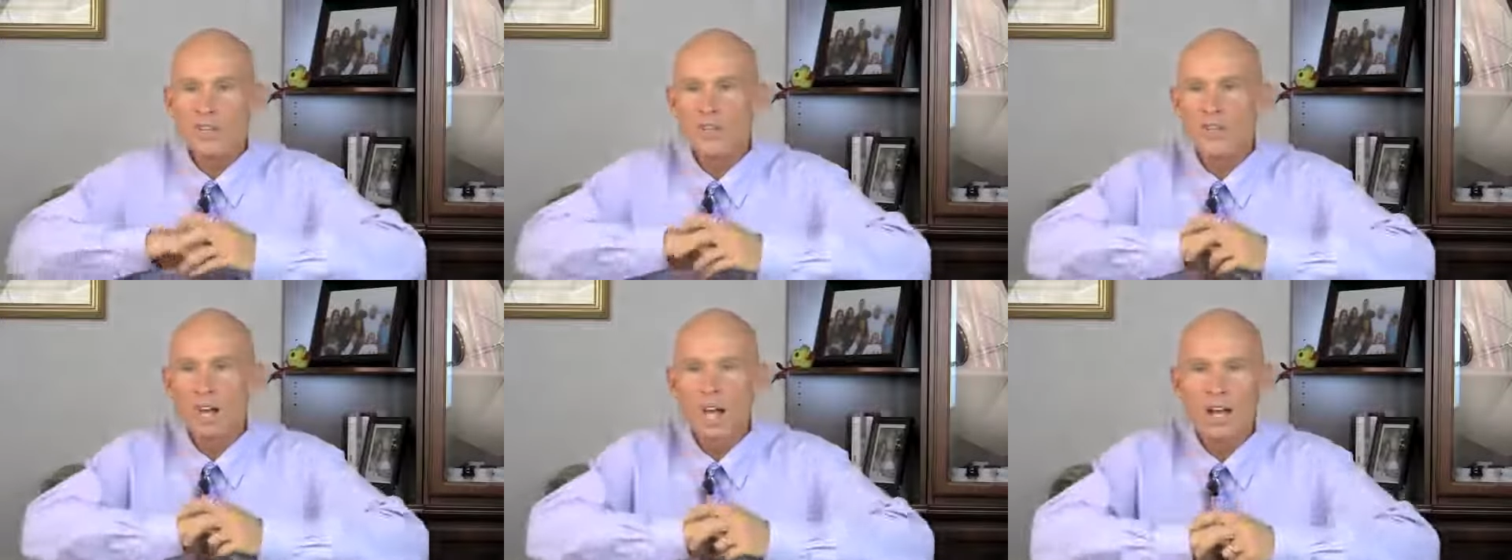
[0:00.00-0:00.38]

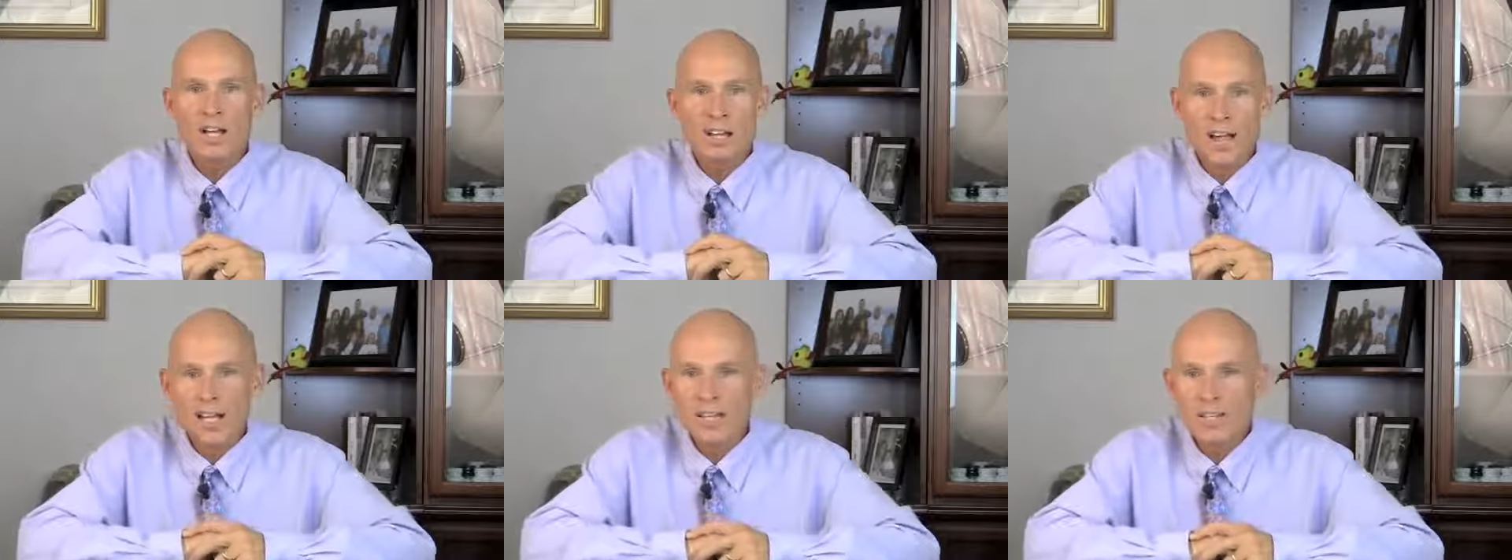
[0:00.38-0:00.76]

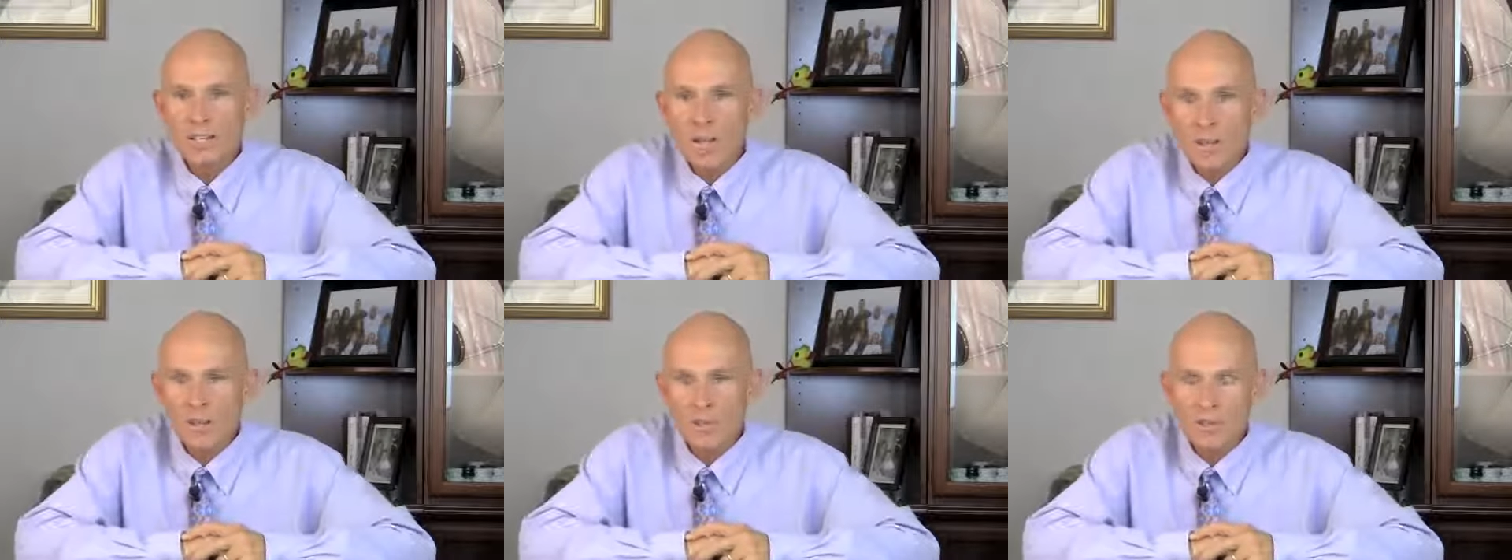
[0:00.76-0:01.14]
gel-like
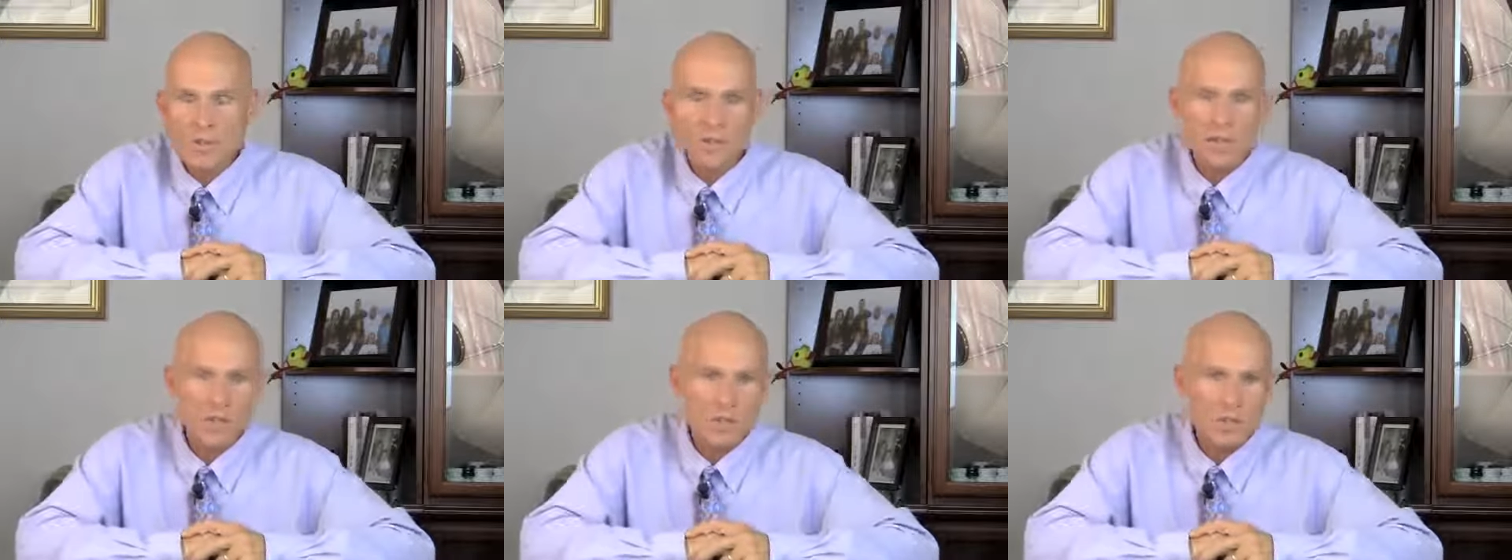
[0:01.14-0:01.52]

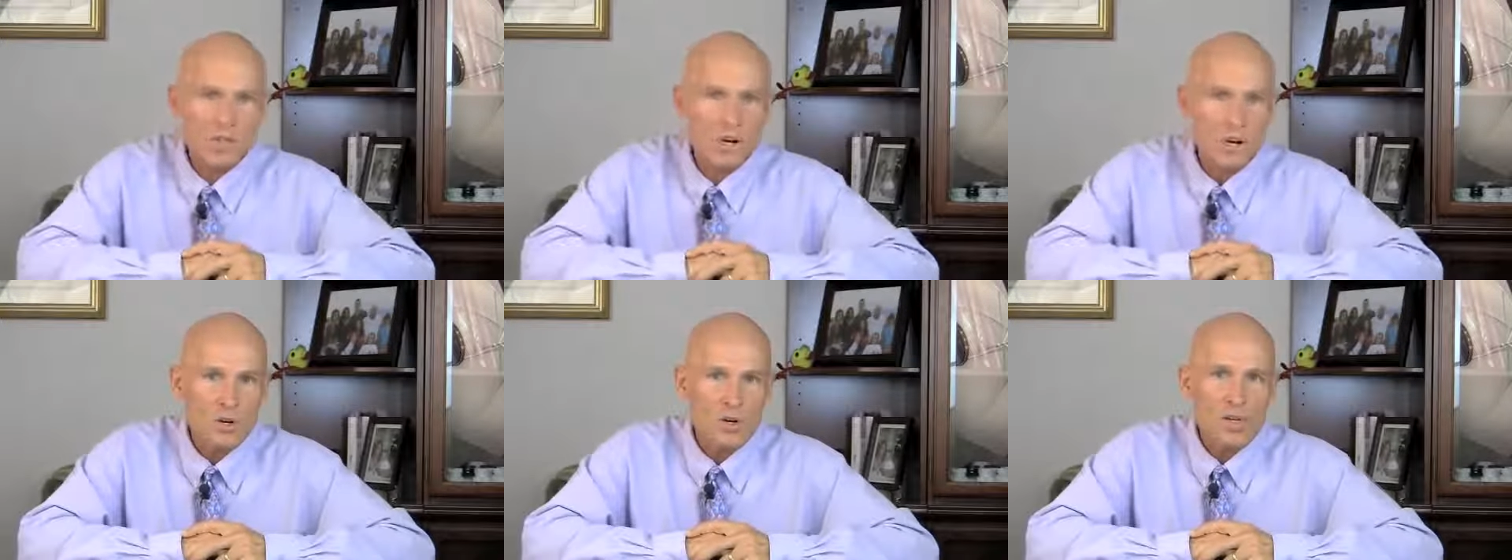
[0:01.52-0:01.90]
substances to
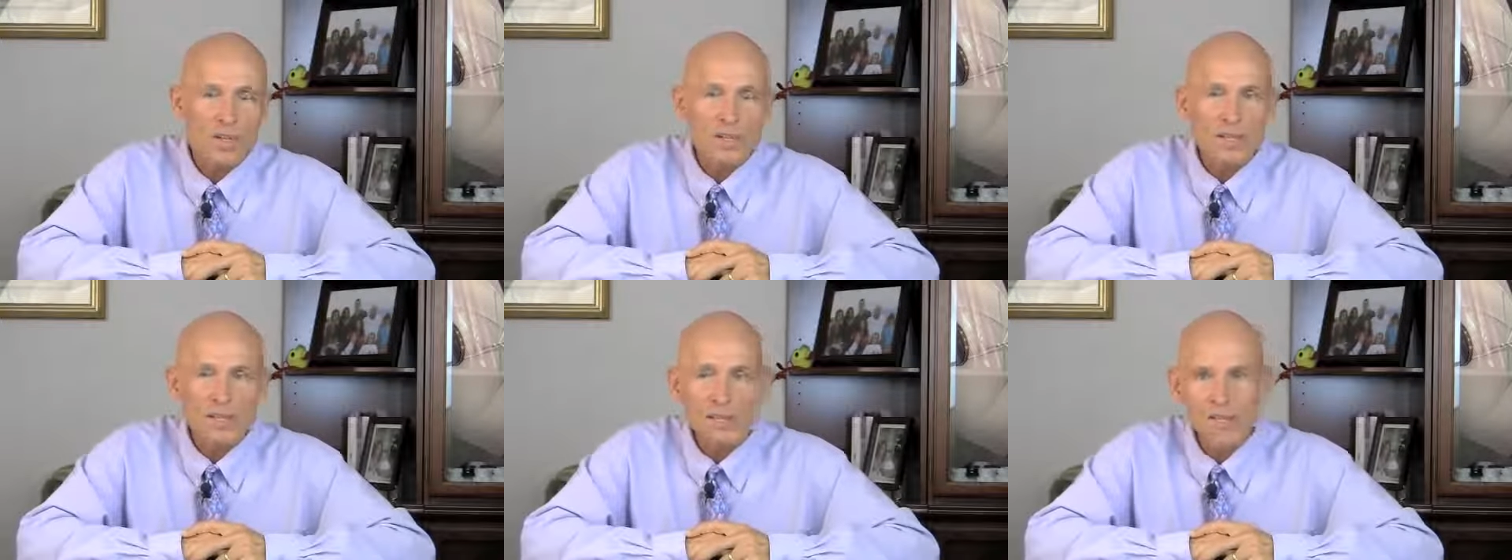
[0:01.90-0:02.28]
coat
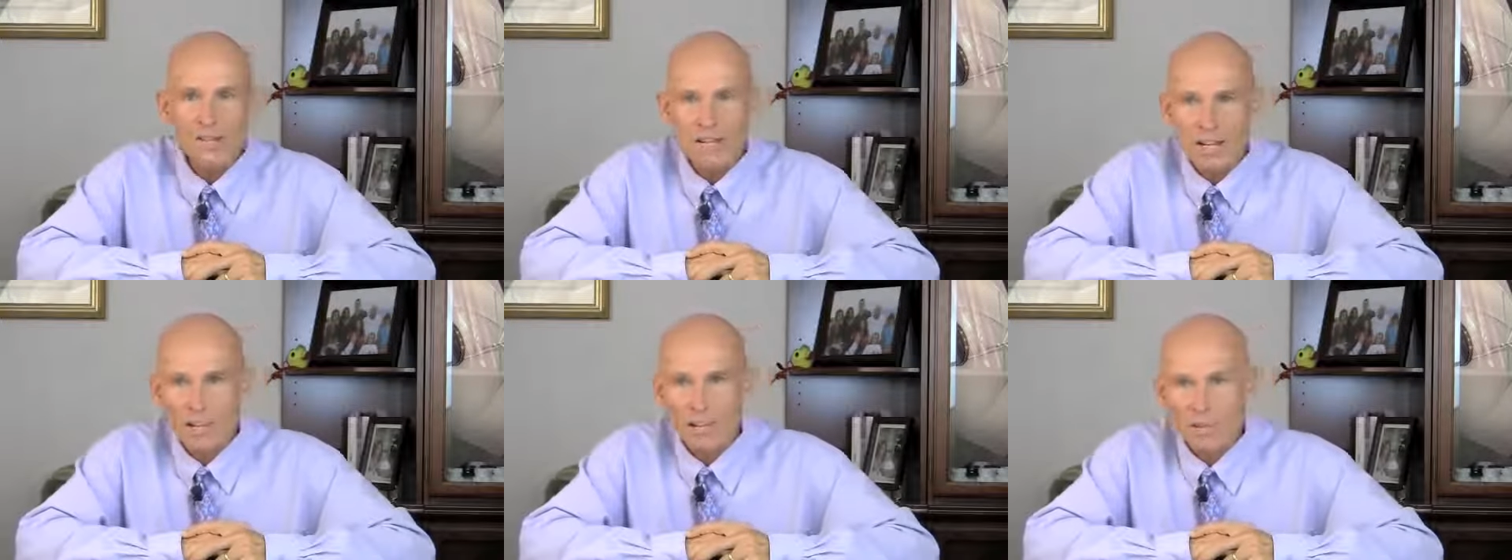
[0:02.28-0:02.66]
the
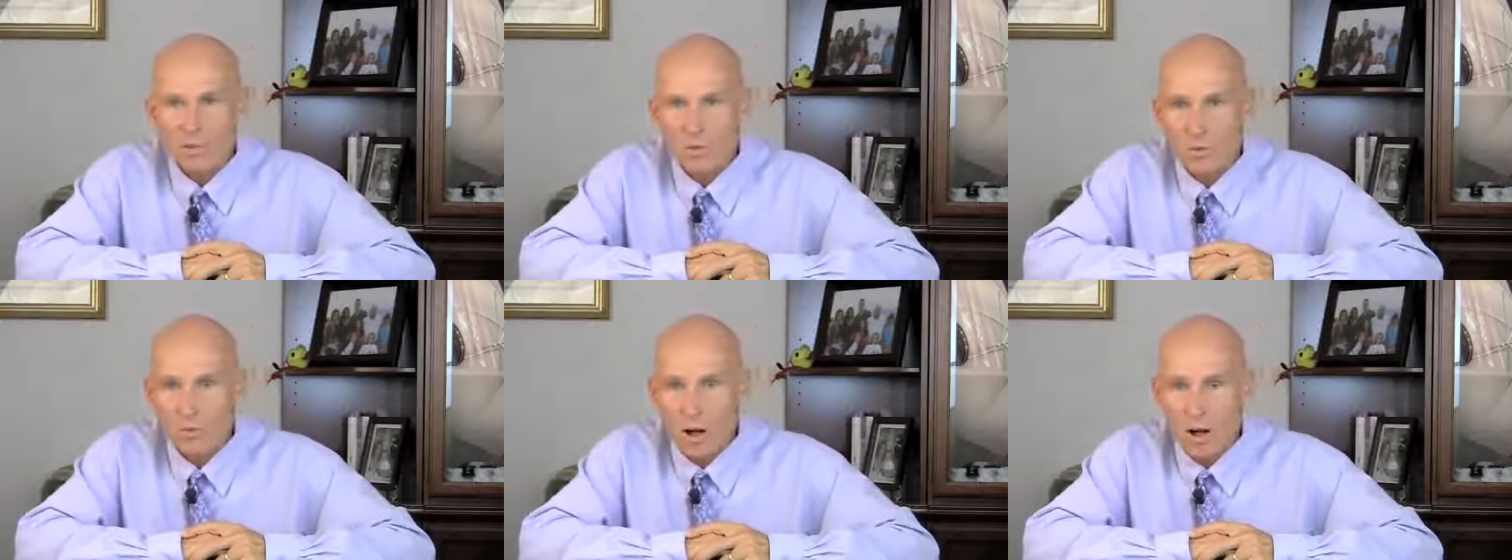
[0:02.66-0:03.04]

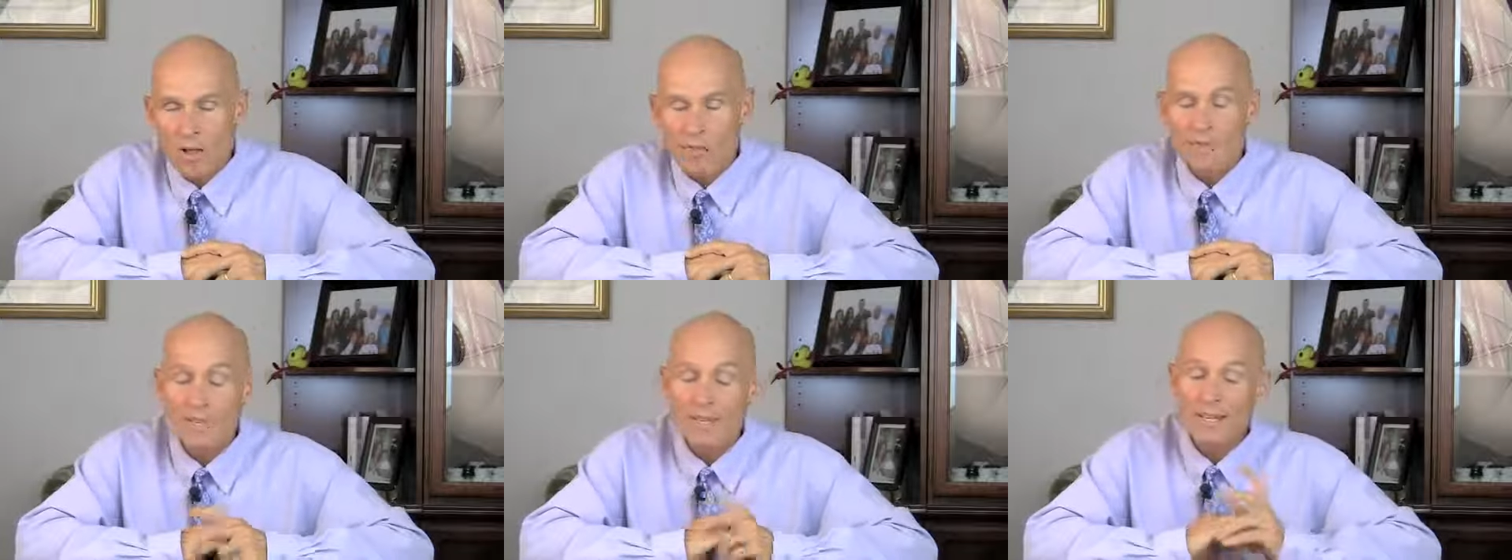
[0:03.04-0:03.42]
intestinal
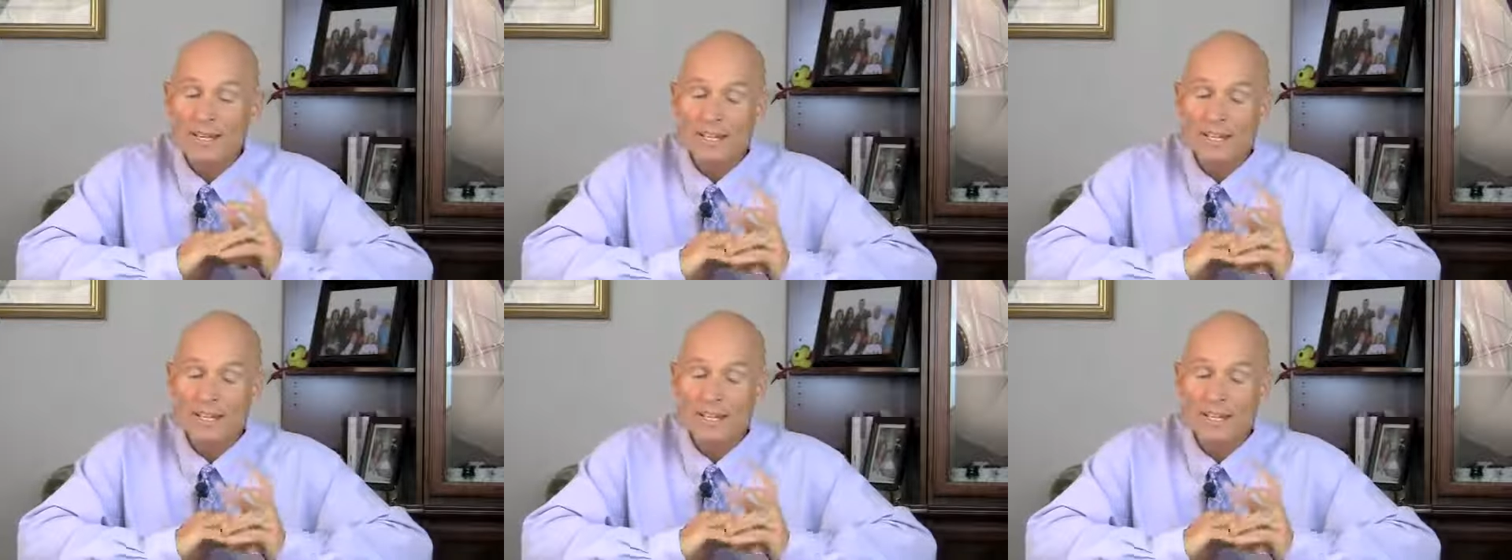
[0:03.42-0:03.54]
wall.